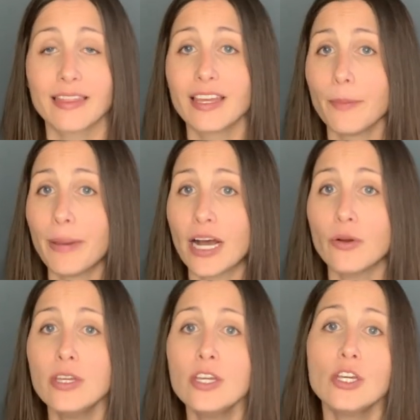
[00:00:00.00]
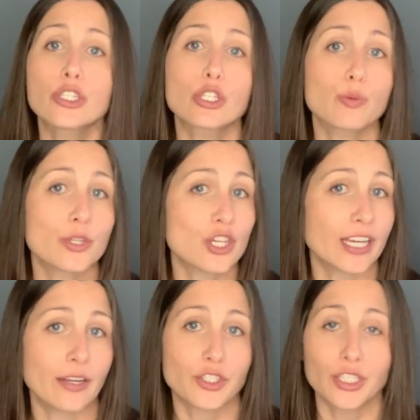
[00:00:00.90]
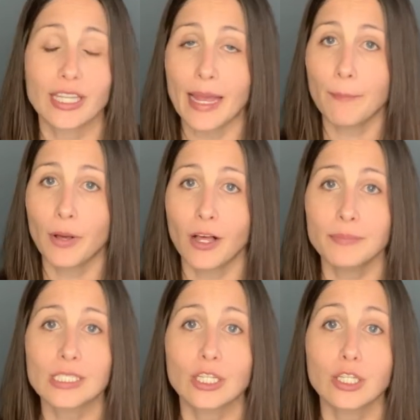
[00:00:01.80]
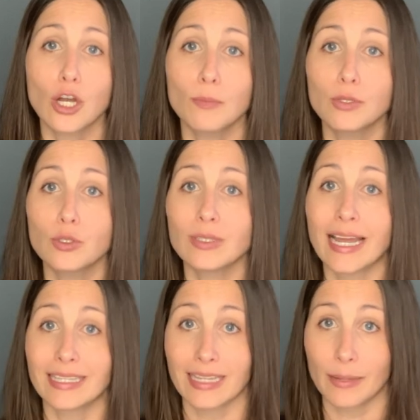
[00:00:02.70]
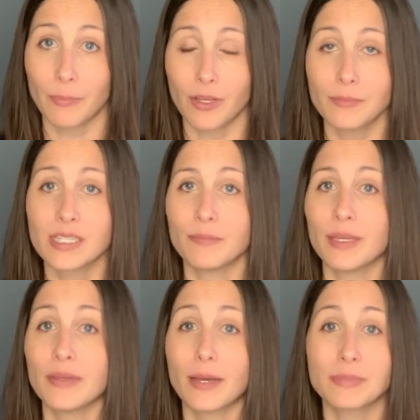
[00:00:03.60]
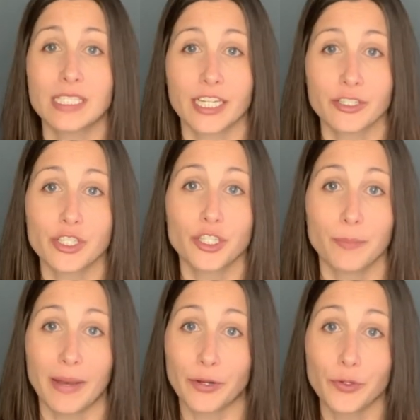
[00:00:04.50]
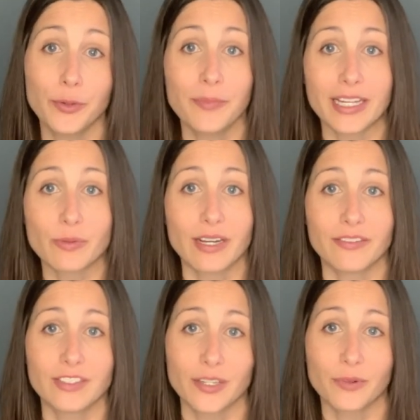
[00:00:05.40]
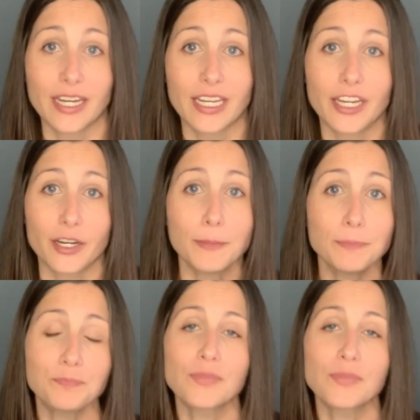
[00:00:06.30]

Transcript: think about switching out your light bulbs to low blue light bulbs and maybe upstairs in your bedroom. That's what I've done right here.